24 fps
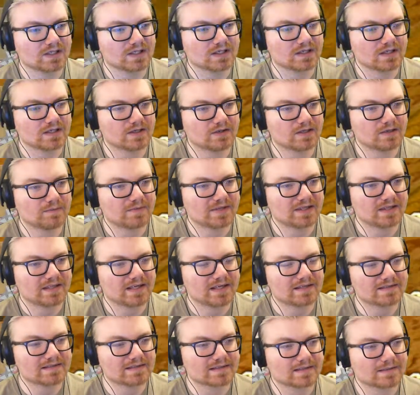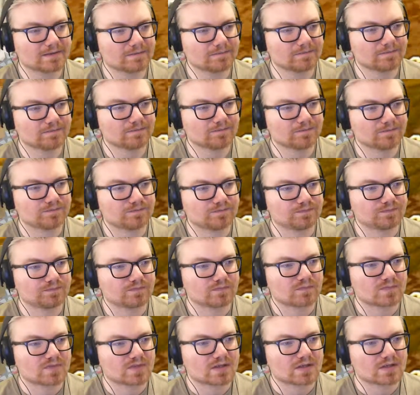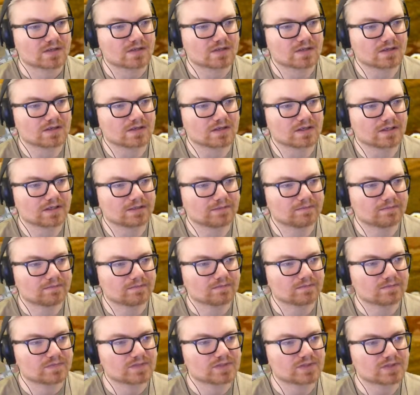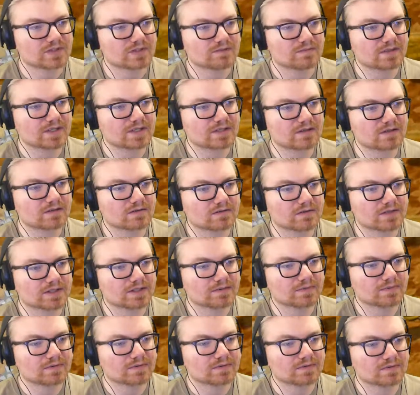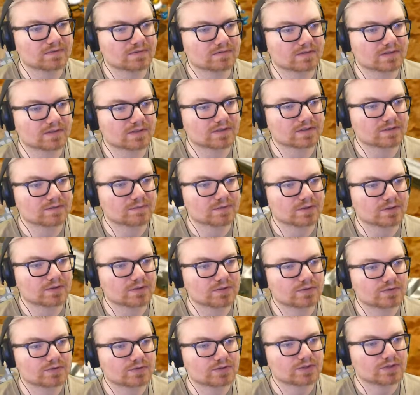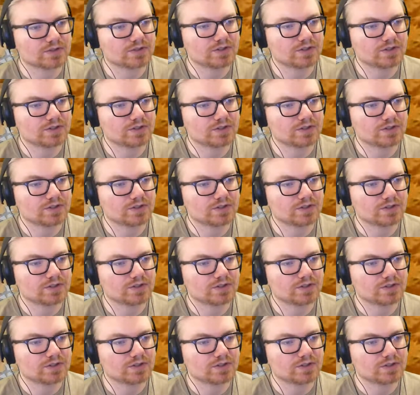Oh, I bet that's it. Alright, start making our way up and over, I suppose.